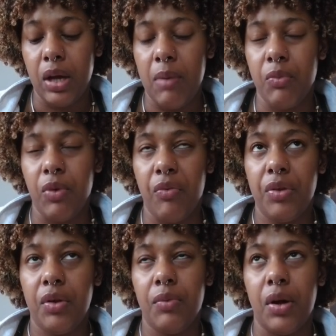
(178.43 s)
I'm
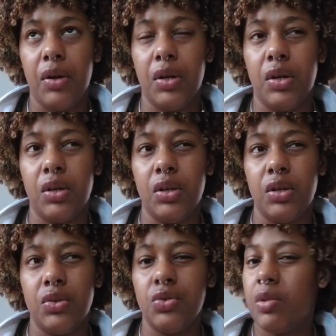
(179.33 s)
roughly around
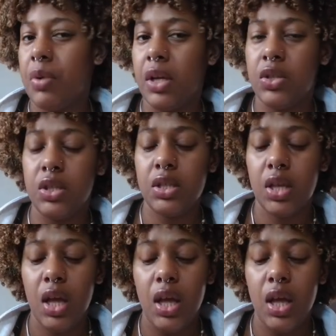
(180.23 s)
100 pages.